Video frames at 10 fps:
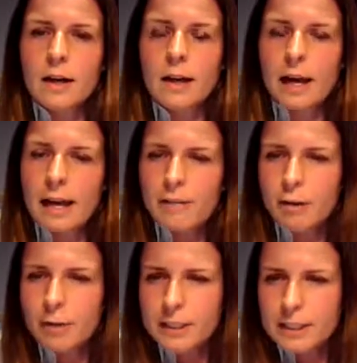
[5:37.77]
I have a
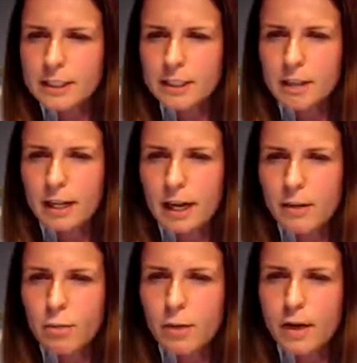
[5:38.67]
question here.
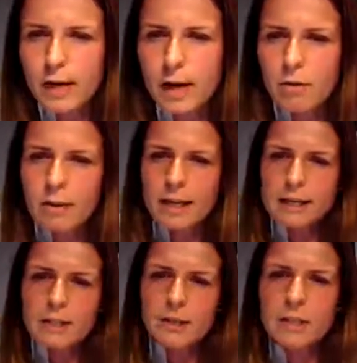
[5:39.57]
Um, what, how
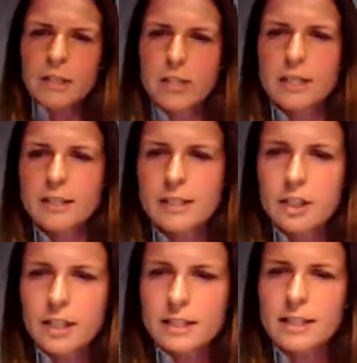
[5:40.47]
likely are the chance,
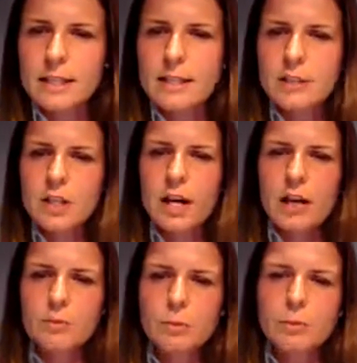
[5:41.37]
chances that the
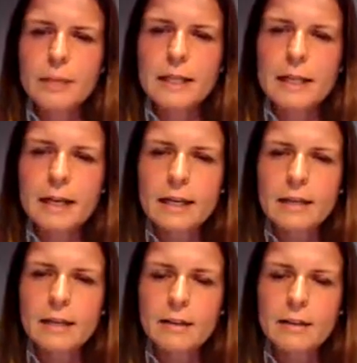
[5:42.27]
child will
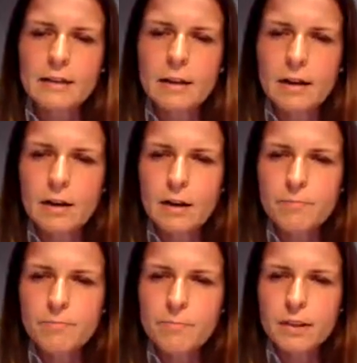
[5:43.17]
regain their
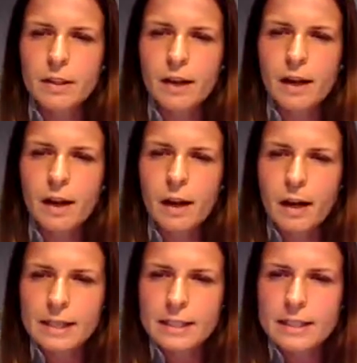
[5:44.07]

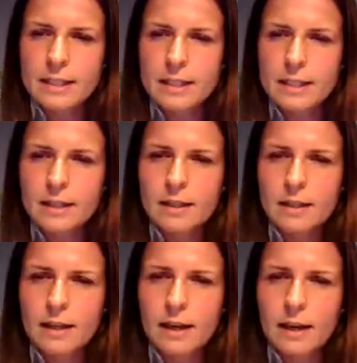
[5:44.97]
height?
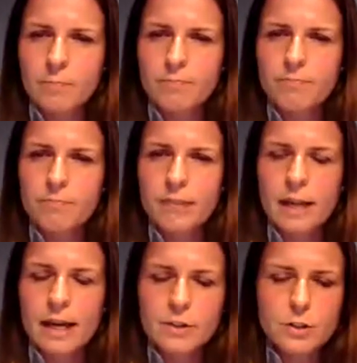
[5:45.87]
Um,
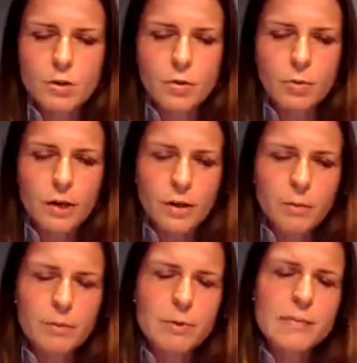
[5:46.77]
and so
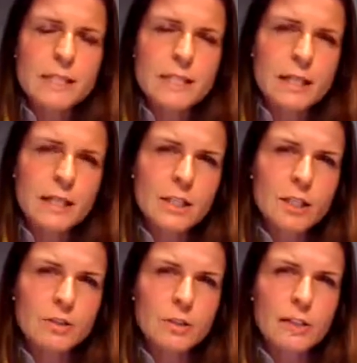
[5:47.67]
when we've studied
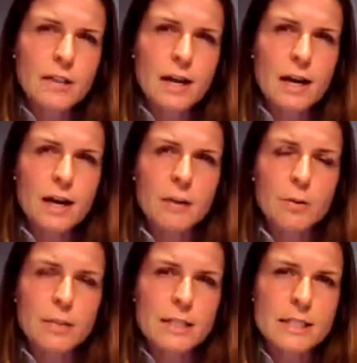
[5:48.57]
children, uh,
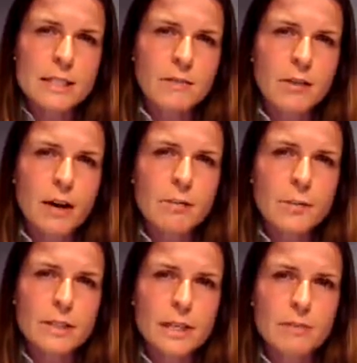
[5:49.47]
about
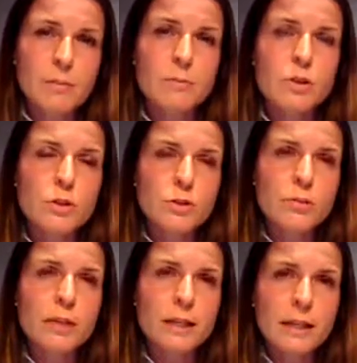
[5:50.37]
65% of them
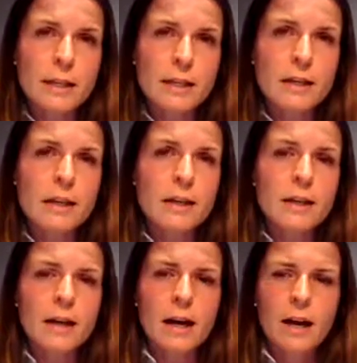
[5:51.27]
do regain
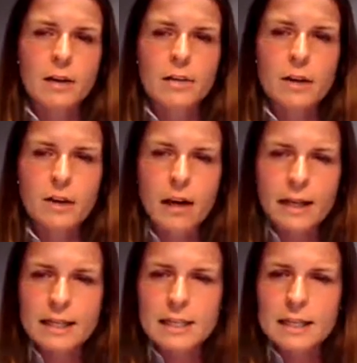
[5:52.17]
uh, their
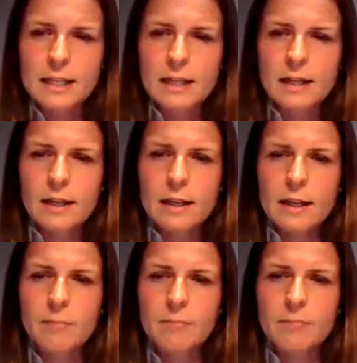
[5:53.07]
height,
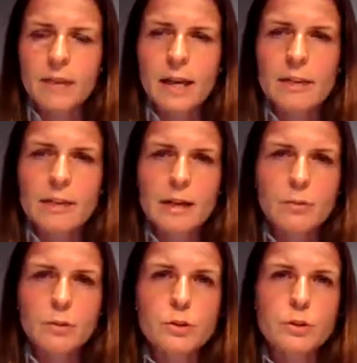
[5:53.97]
um, and
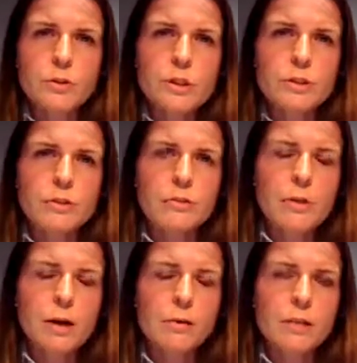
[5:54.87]
they will do this
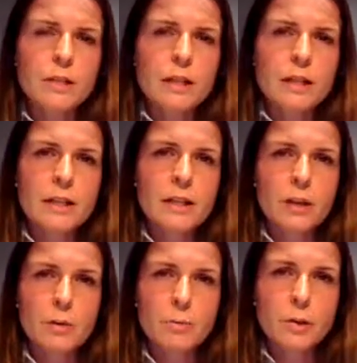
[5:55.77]
throughout
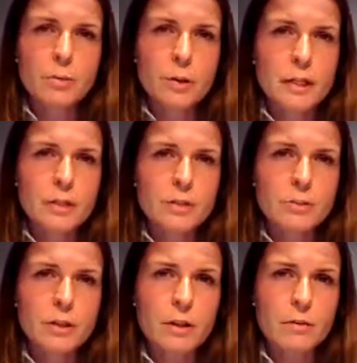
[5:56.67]
their puberty
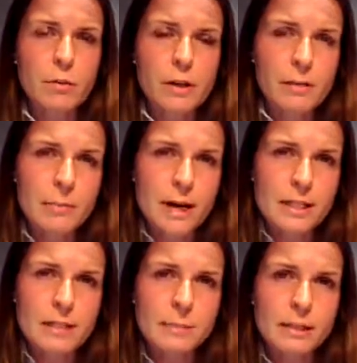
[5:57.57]
years when they're growing
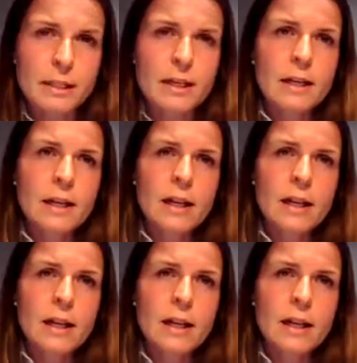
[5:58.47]
maximally.